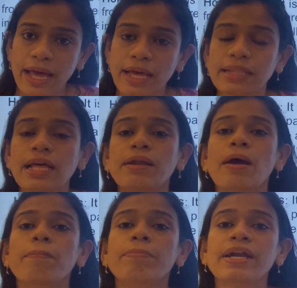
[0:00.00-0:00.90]

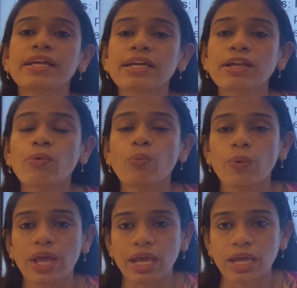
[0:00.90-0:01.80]
that particular
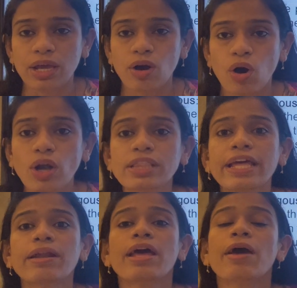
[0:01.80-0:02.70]
way or
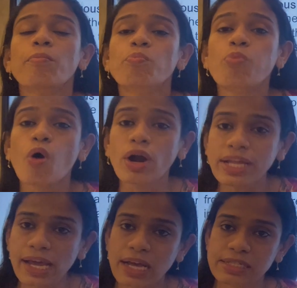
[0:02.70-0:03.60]
their
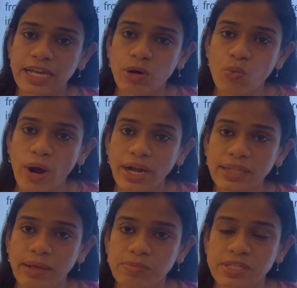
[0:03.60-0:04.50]
body has acquired
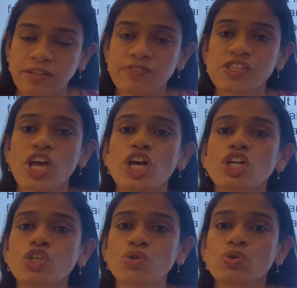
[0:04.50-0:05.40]
themselves
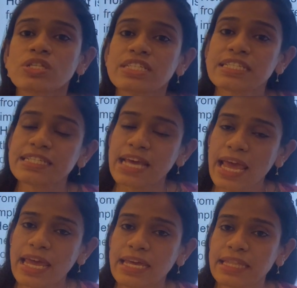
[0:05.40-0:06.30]
to
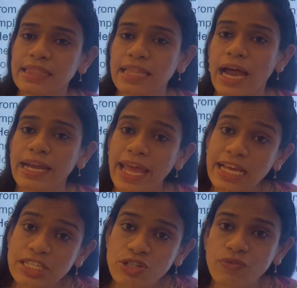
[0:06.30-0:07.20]
stay in that
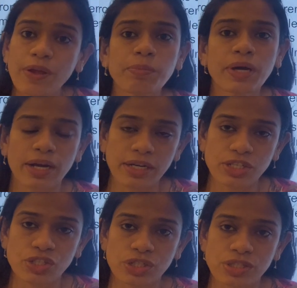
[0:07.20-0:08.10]
extreme
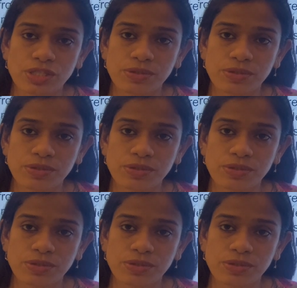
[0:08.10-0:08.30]
conditions.